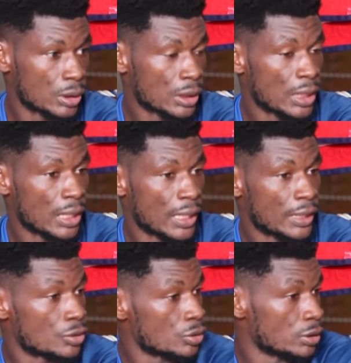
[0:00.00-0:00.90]

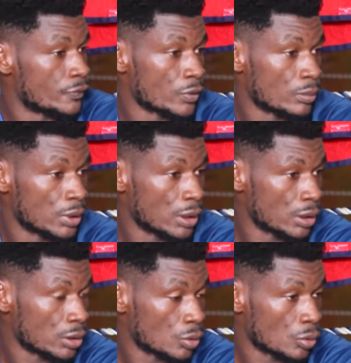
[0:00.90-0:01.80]
I took it from there
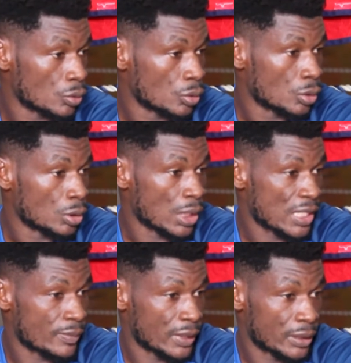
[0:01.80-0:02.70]

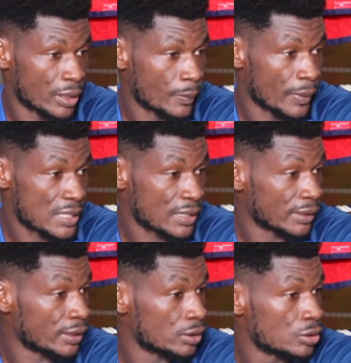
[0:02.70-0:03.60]
as my grandpa
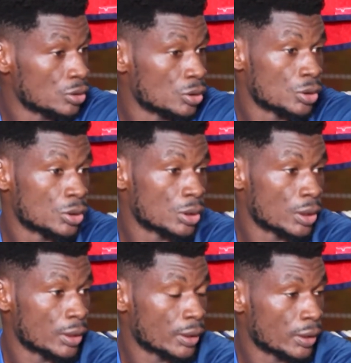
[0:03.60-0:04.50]
started
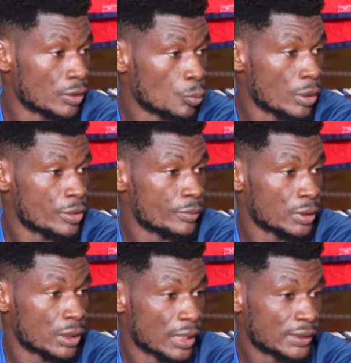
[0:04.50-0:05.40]
uh, wearing me
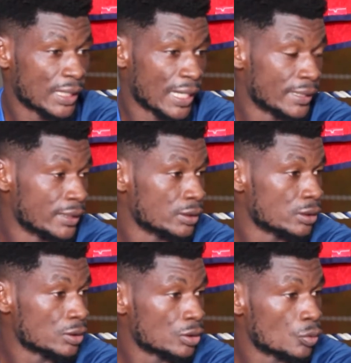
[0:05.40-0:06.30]
a guard
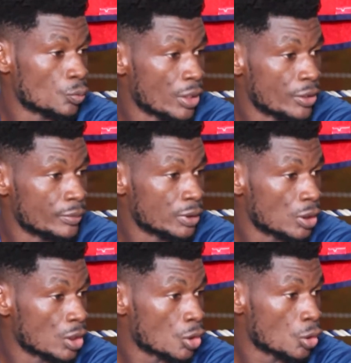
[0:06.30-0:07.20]
and wearing me
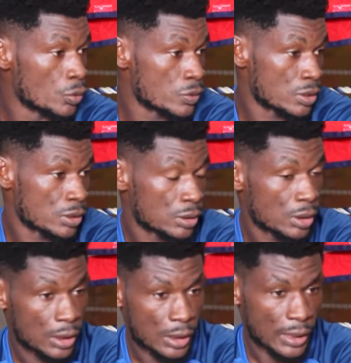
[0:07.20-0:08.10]
gloves,
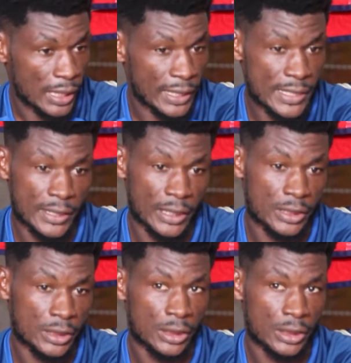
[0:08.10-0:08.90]
like I said.